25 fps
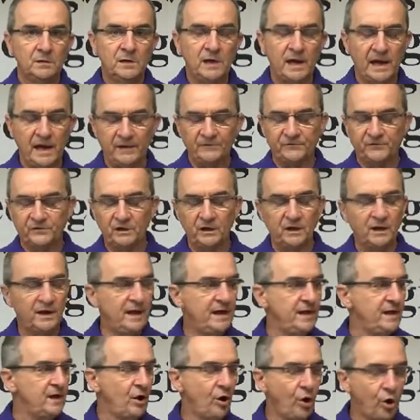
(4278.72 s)
You have to
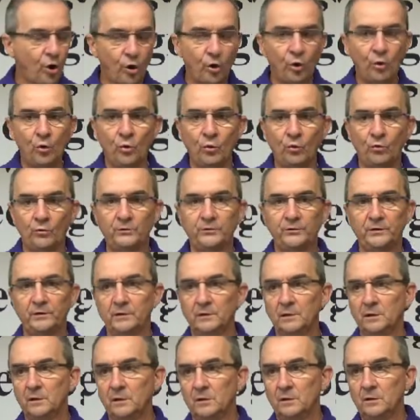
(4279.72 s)
lay
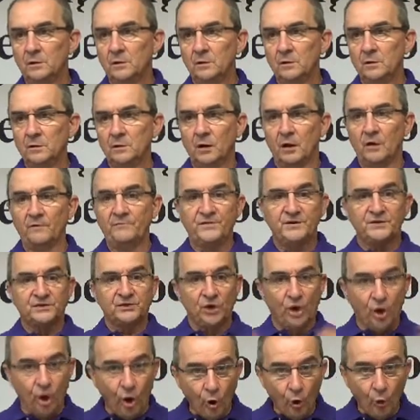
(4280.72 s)
hold of
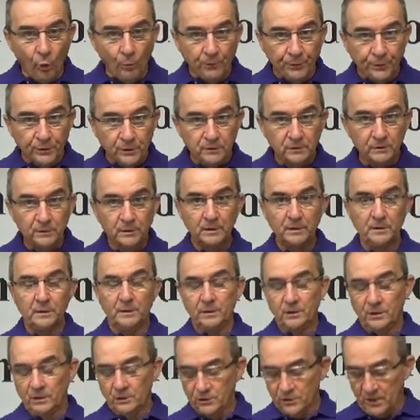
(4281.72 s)
this hope.
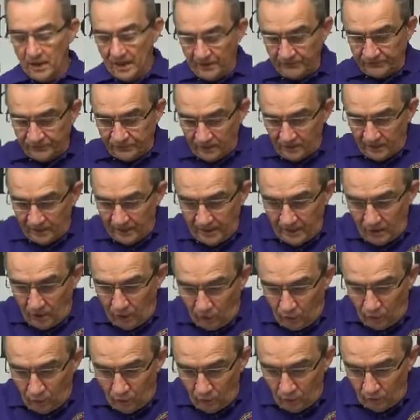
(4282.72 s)
You have to lay
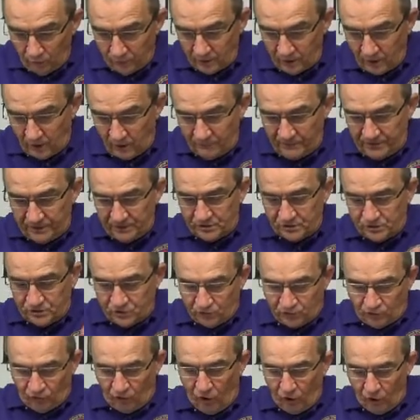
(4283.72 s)
hold of this
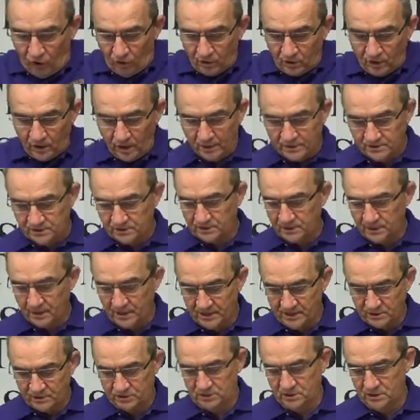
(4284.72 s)
strong
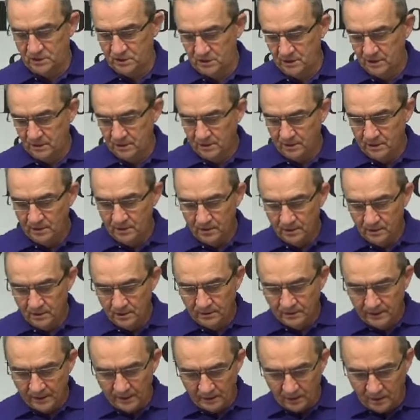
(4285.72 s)
consolation
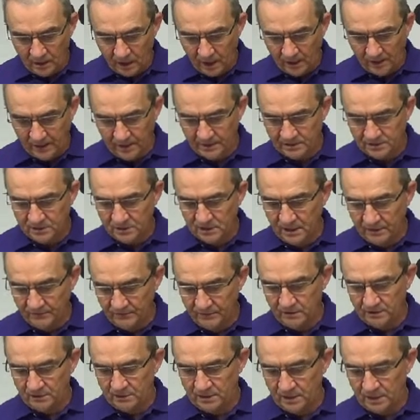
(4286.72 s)
that God has
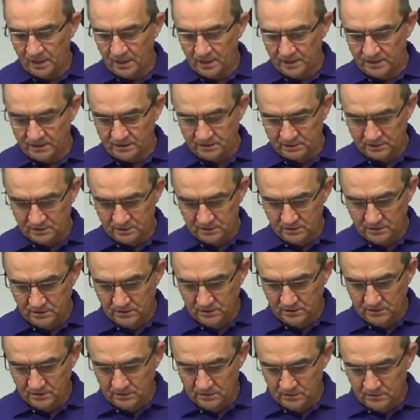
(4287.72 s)
given to us.
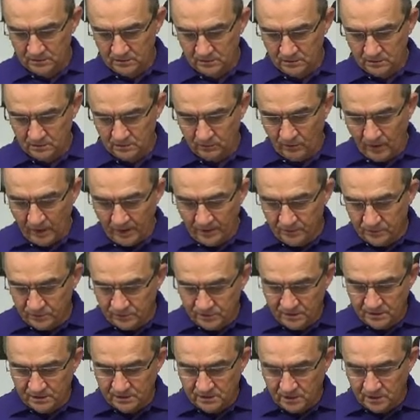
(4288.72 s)
The writer
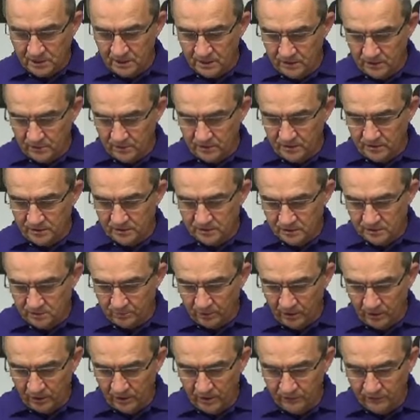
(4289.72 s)
says it here it's the
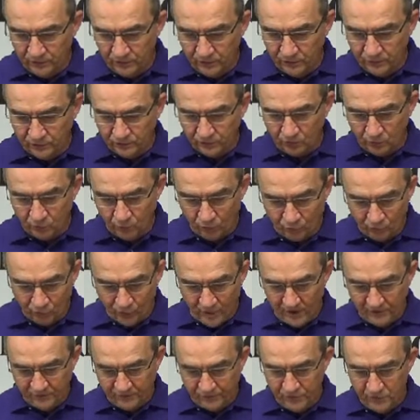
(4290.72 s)
believer's
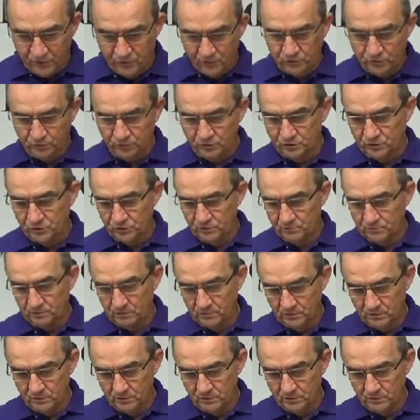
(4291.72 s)
refuge.